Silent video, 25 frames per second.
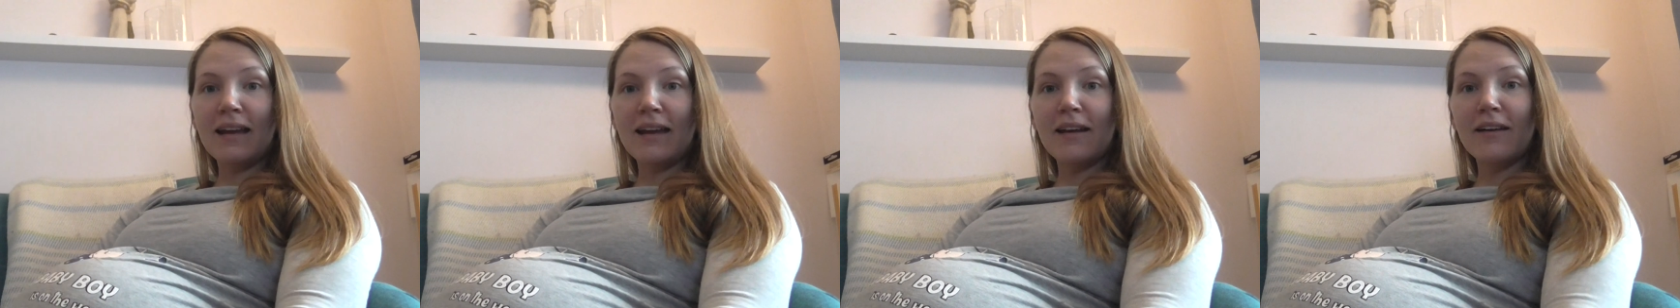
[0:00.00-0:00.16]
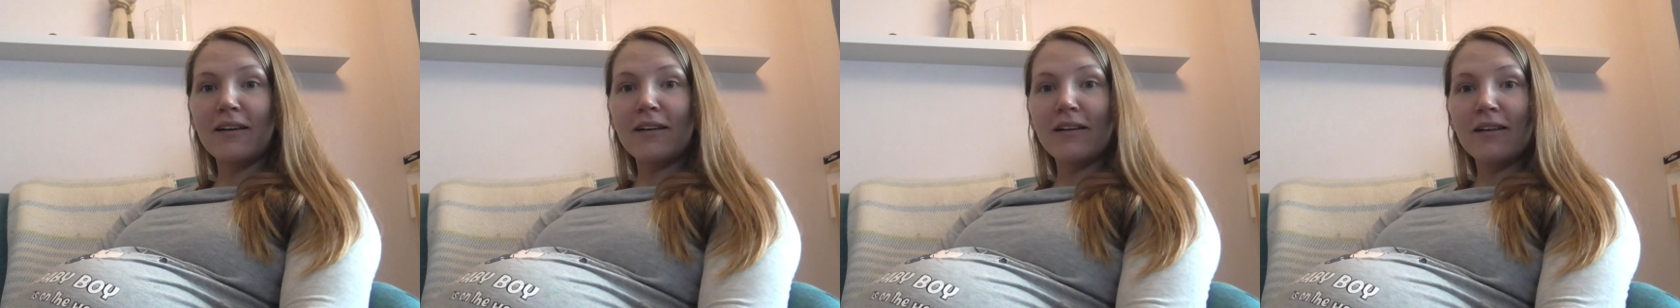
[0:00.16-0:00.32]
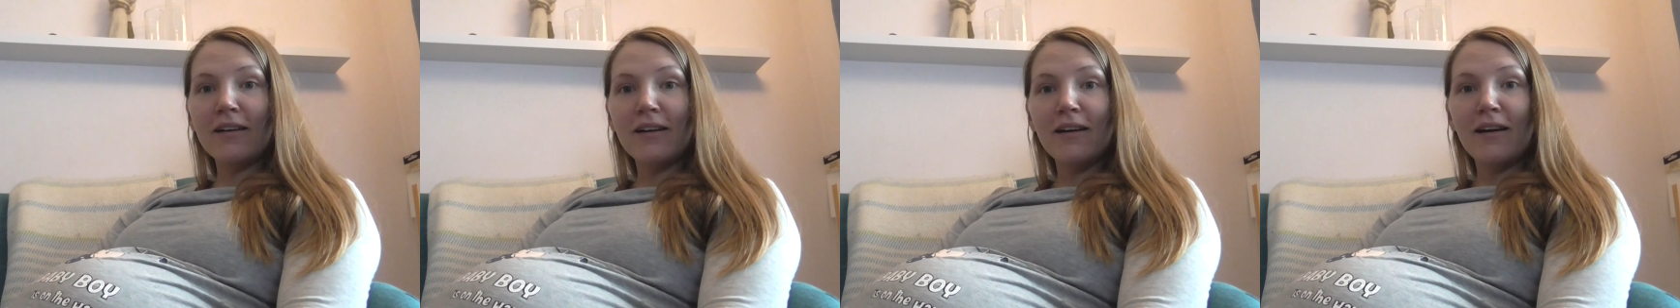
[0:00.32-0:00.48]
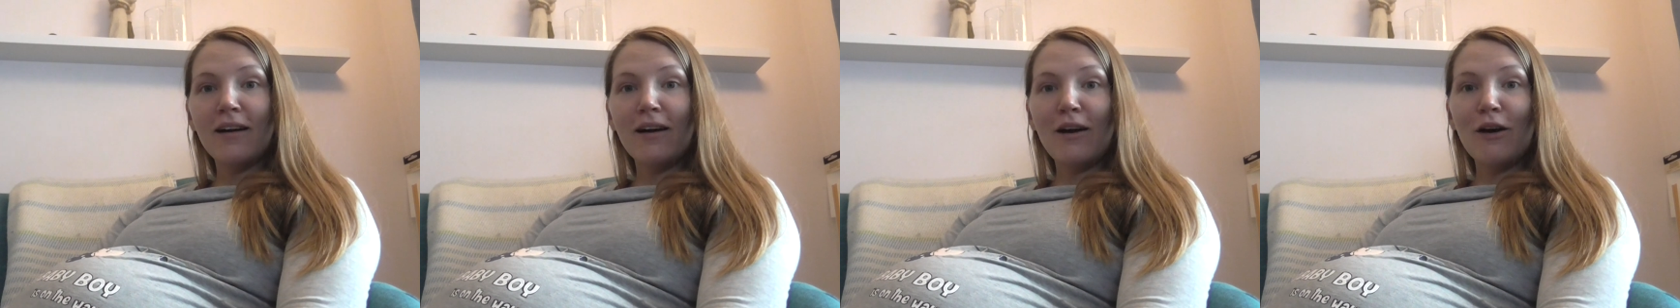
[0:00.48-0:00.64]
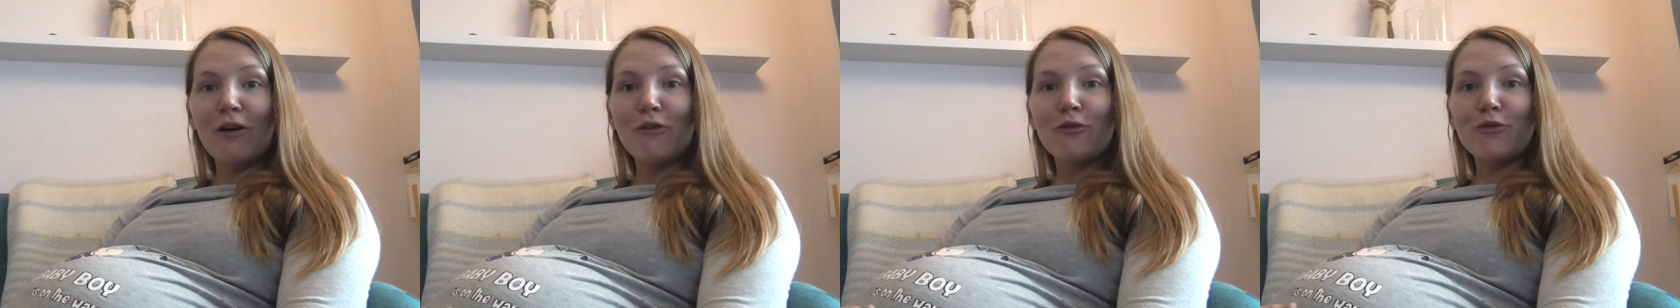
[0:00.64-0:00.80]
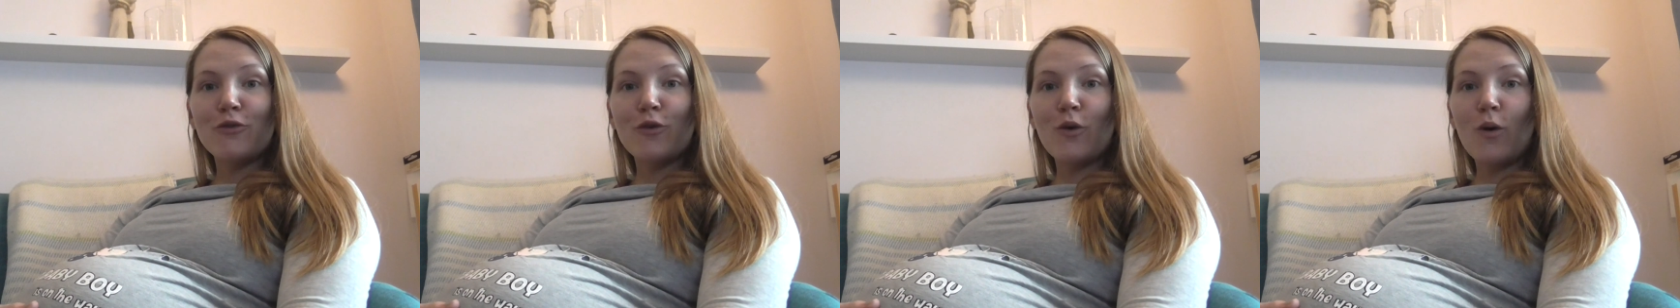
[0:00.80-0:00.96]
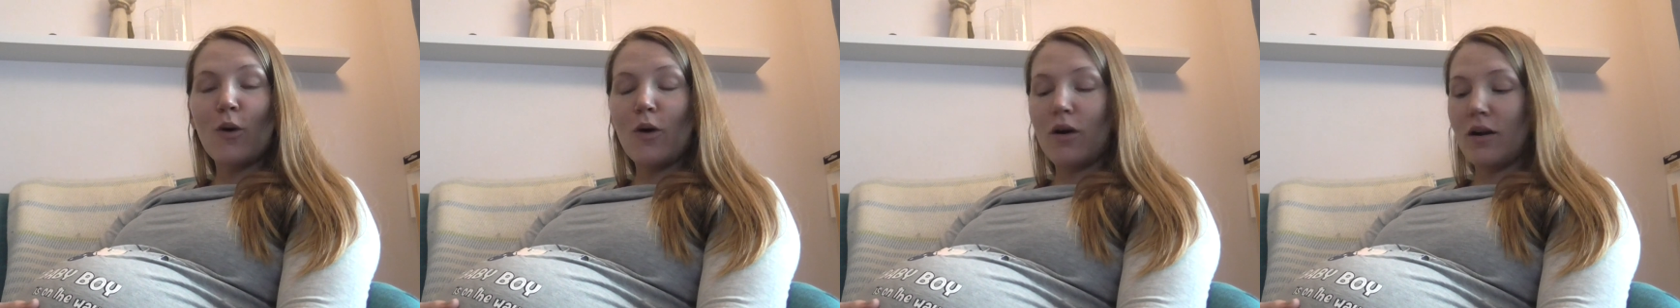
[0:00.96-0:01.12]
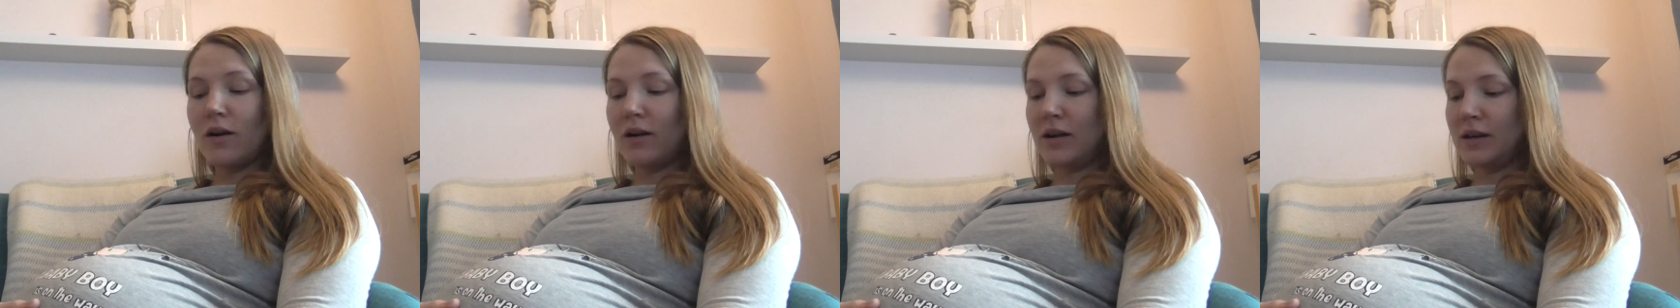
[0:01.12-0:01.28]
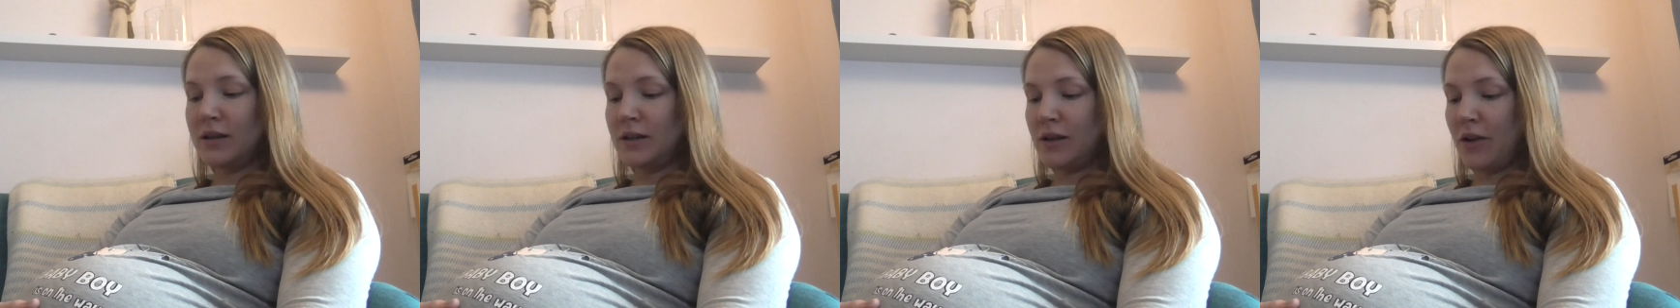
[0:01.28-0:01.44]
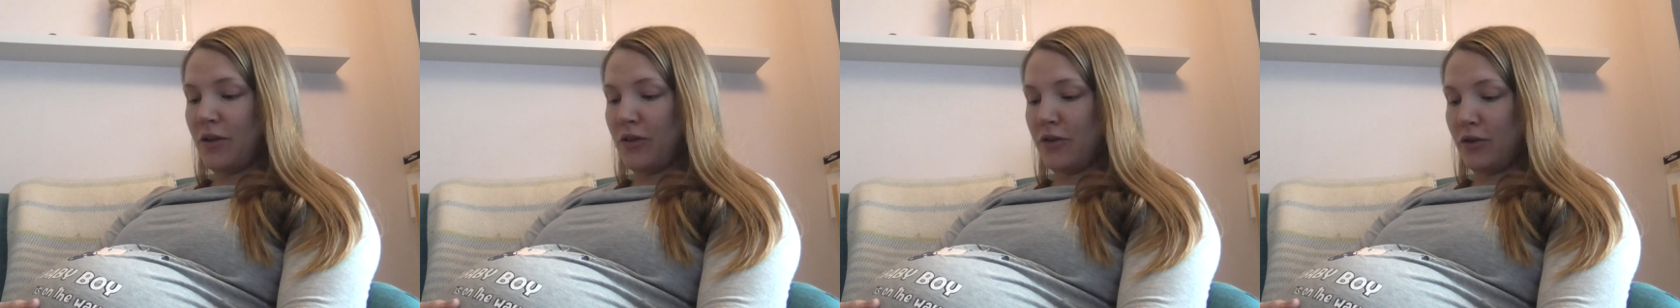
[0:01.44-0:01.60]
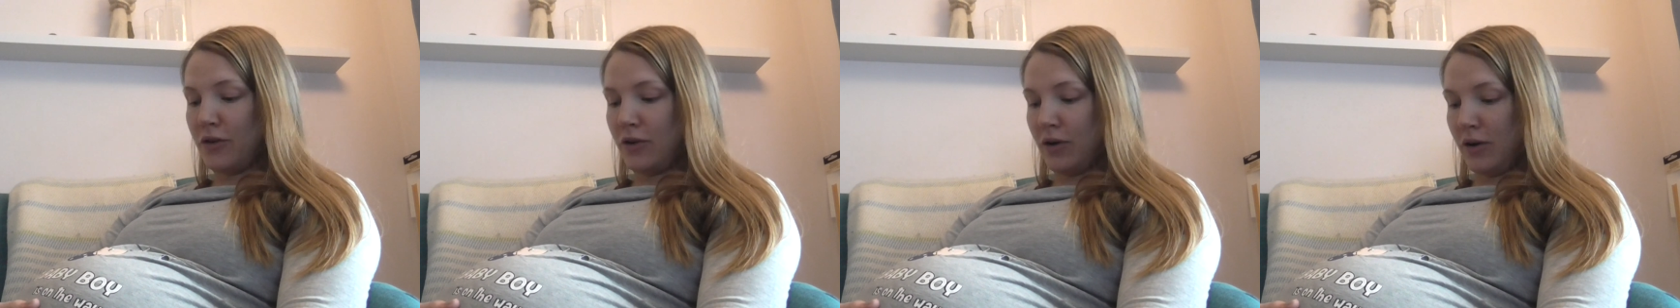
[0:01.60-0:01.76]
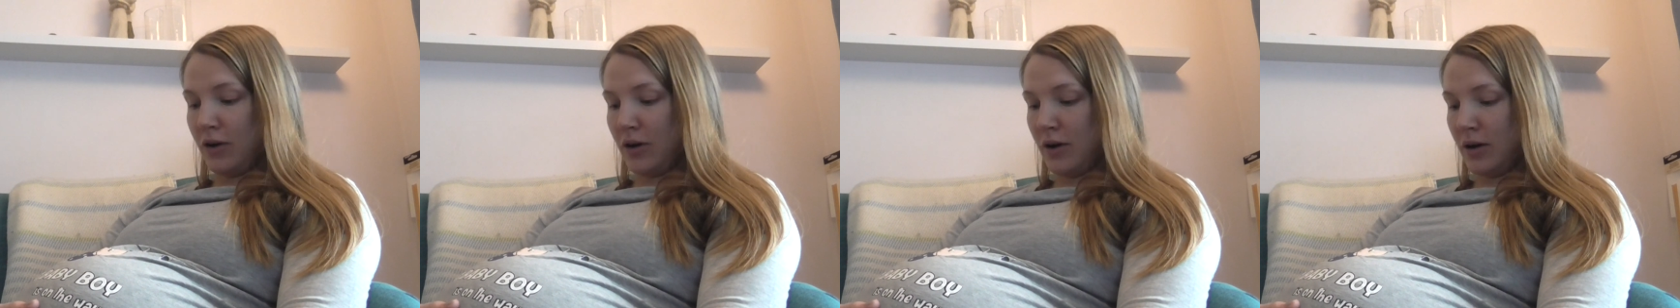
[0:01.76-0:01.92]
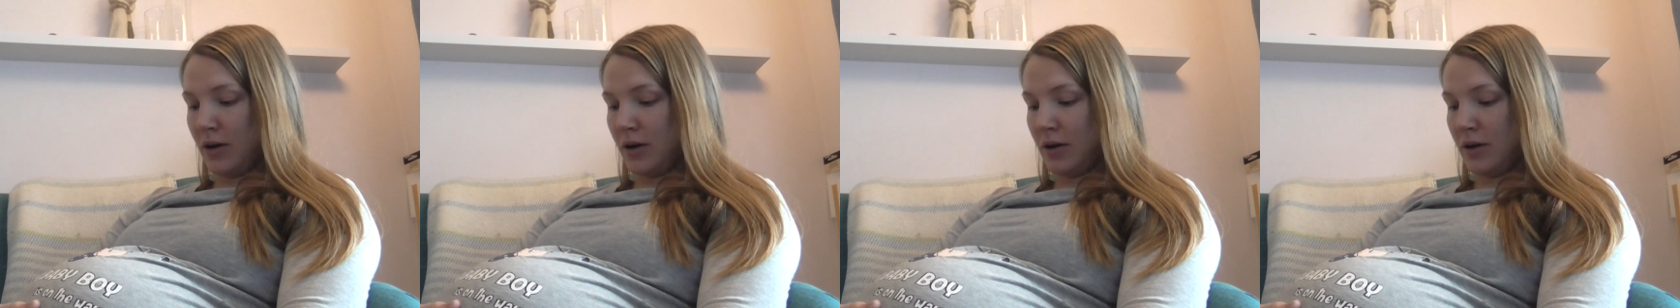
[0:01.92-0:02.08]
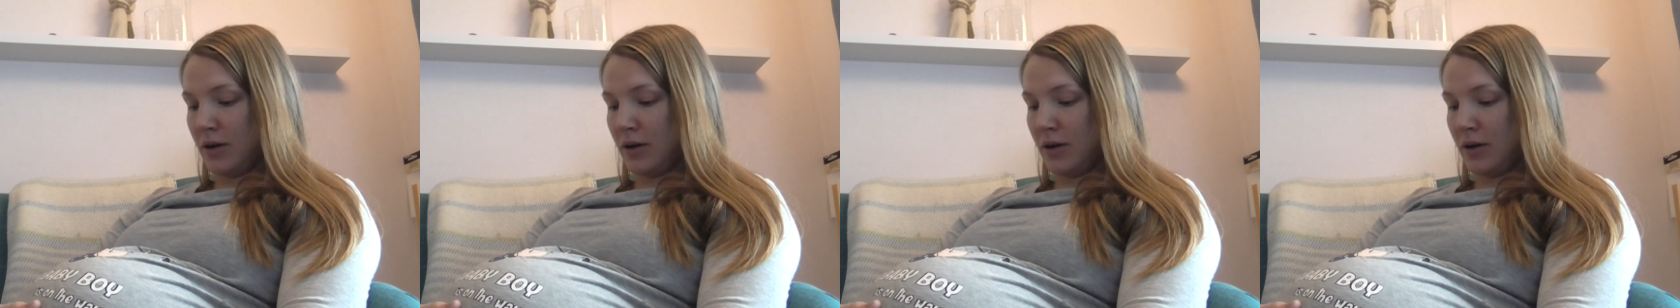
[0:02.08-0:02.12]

here for another